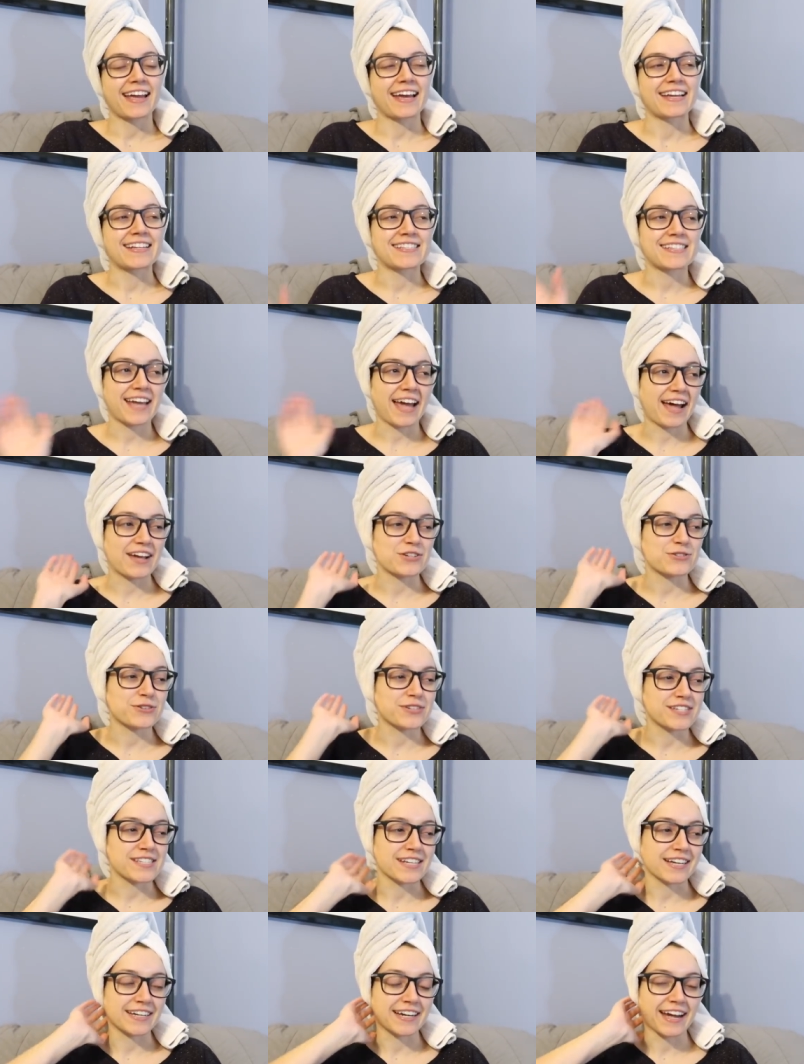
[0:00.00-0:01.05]
It's casual
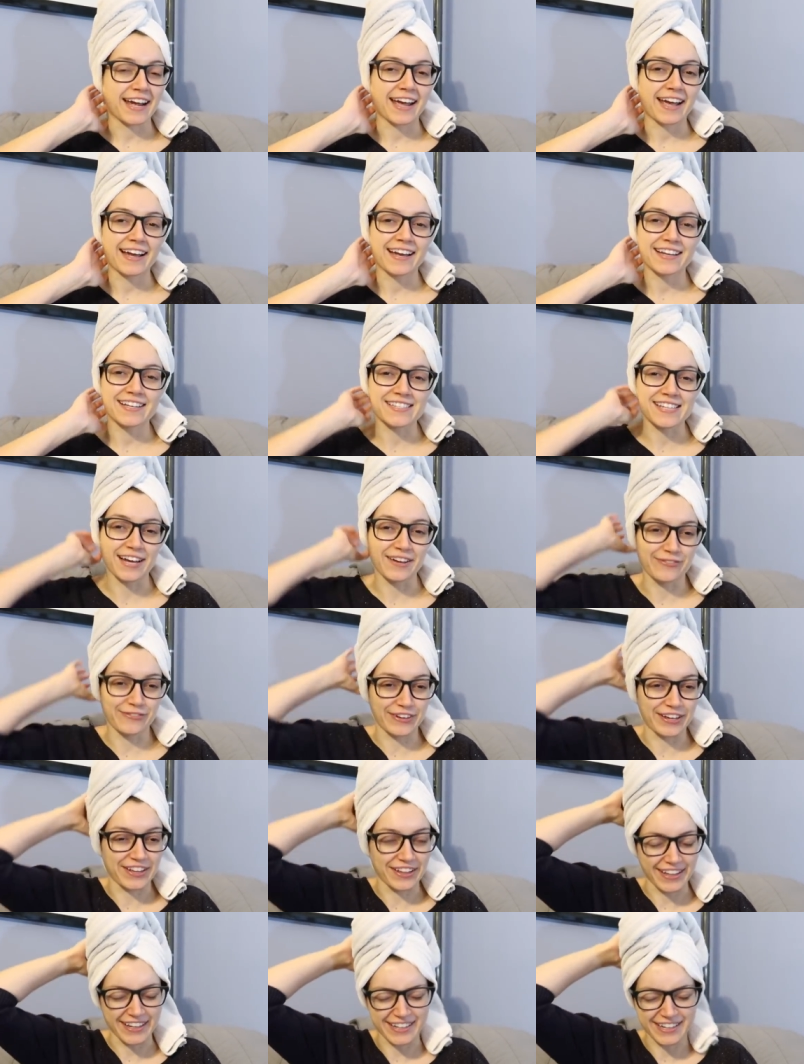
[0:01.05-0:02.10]
Sunday because I
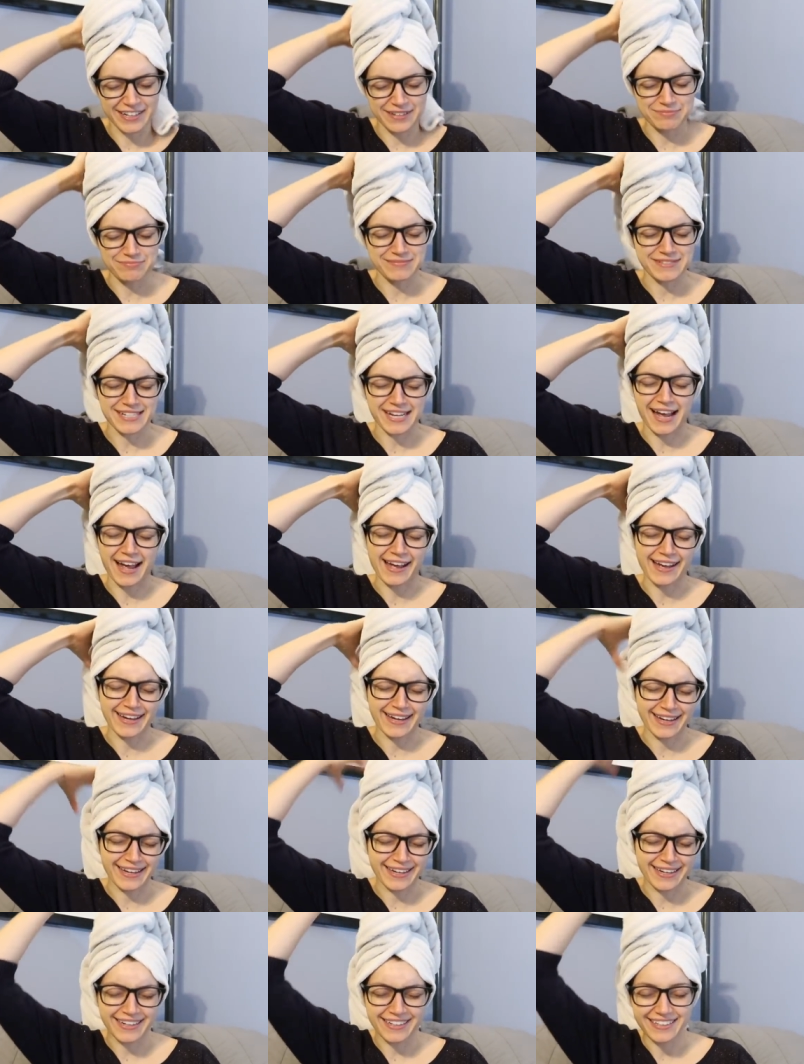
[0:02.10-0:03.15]
feel like I'm
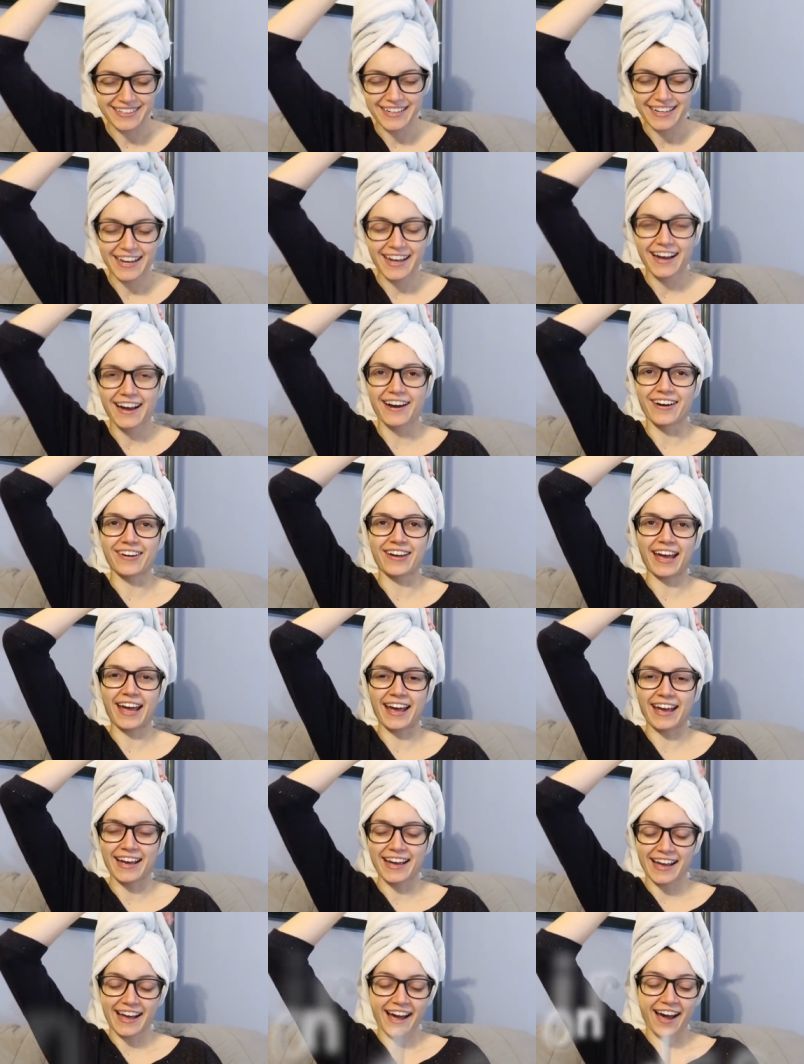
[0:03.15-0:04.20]
dying.
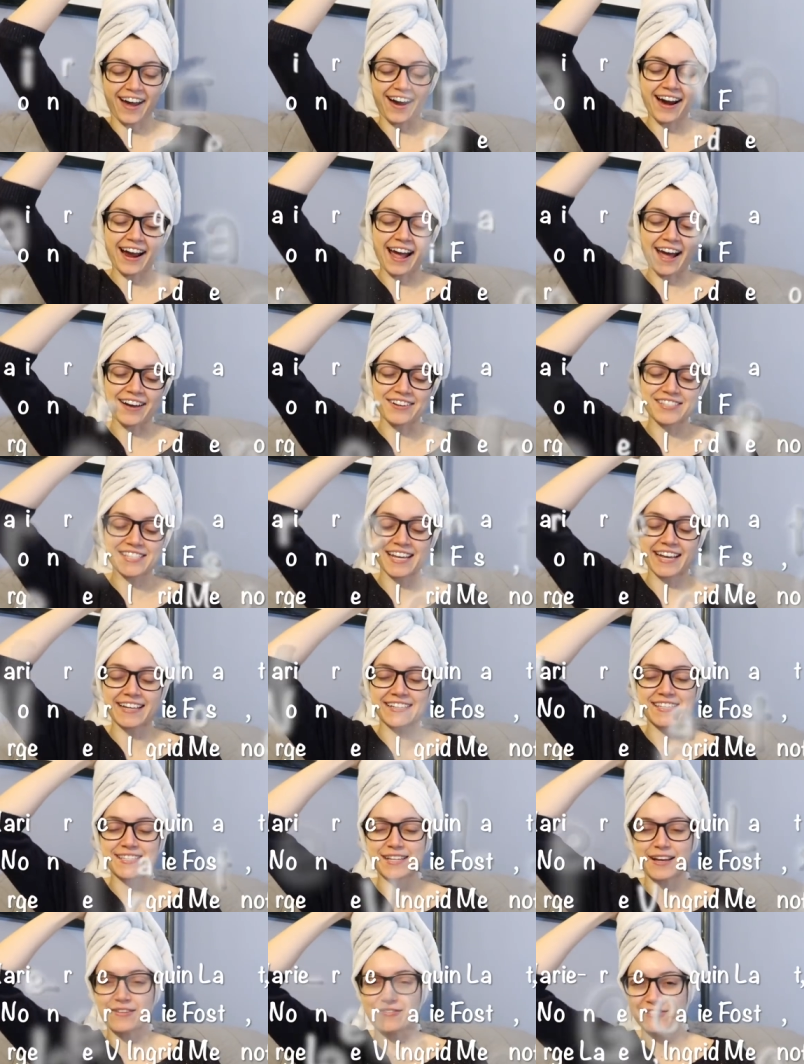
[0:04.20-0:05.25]
Okay, our
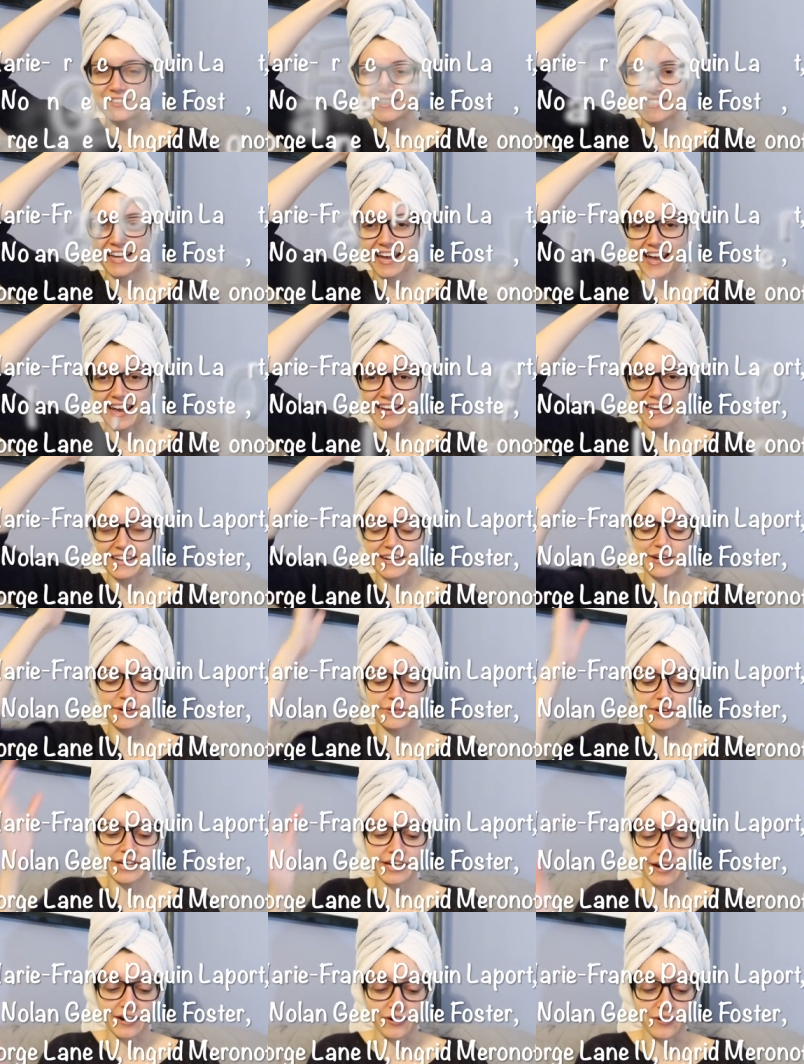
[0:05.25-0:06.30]
Houseguests of the day, here
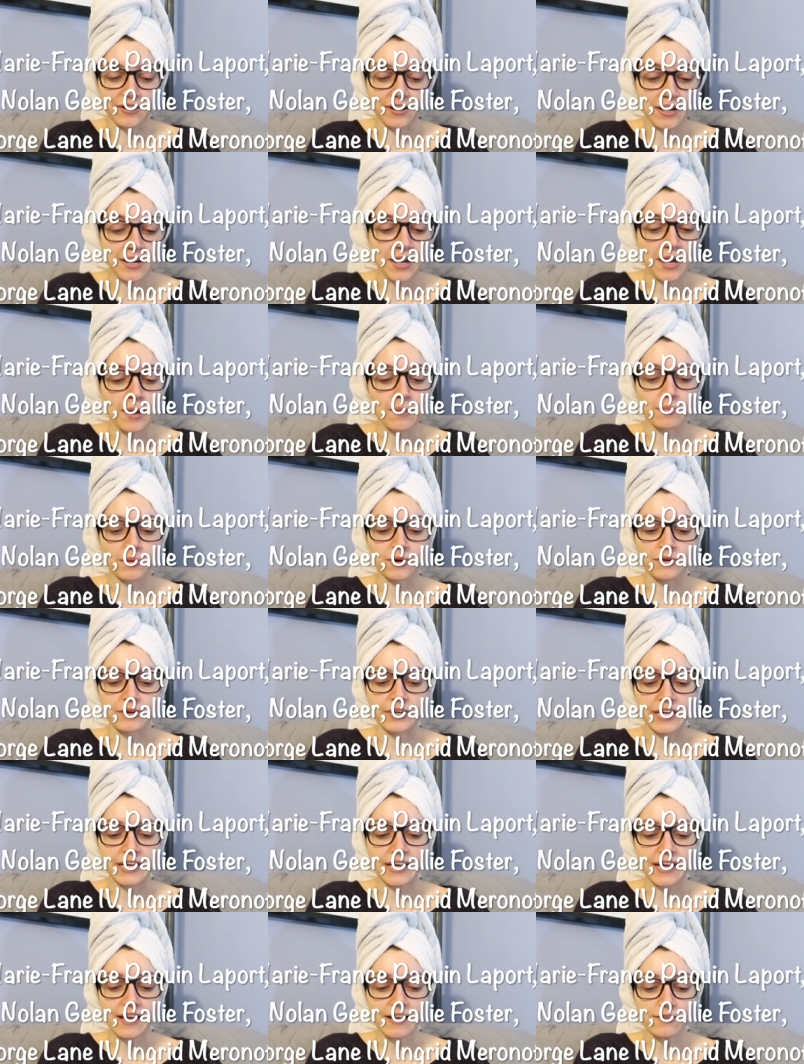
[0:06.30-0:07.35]
we go.
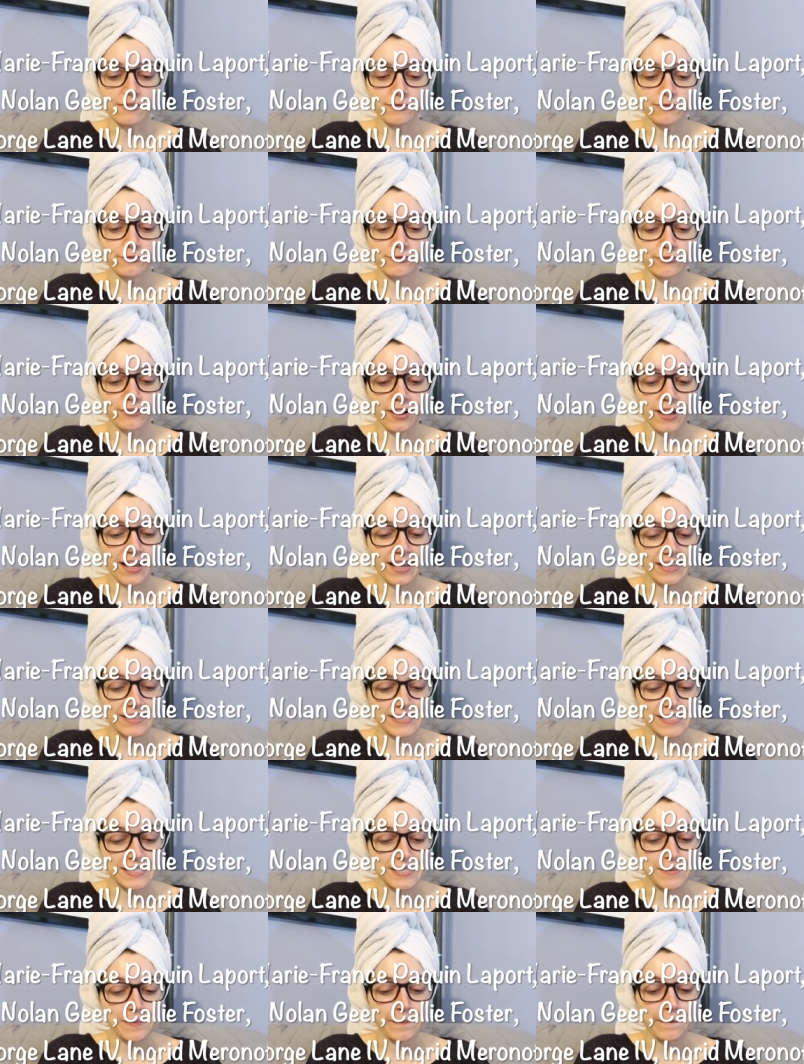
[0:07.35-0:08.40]
Marie
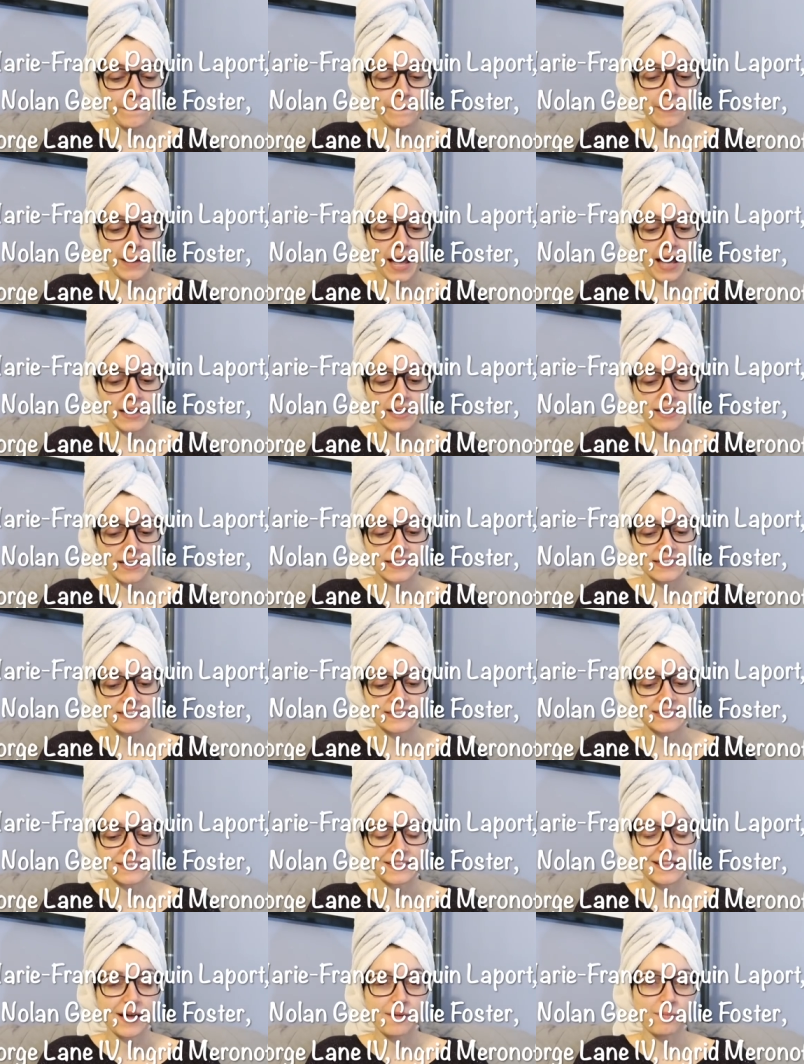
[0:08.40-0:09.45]
France
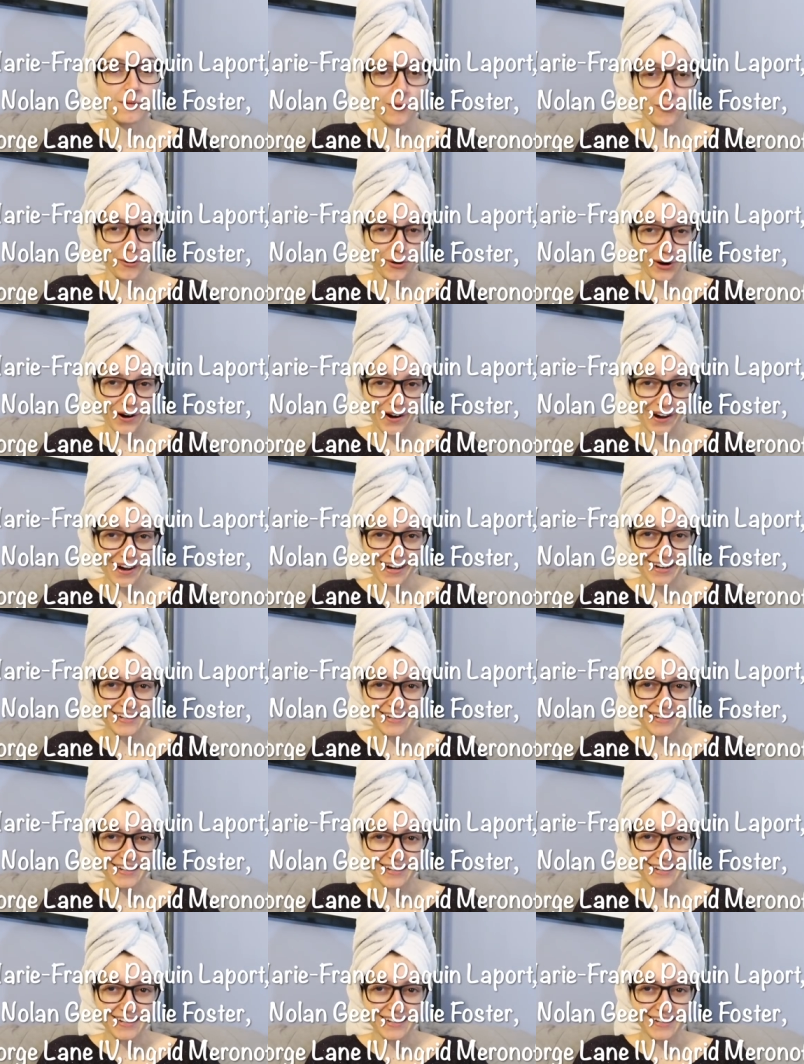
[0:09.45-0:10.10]
Pacin Lapore.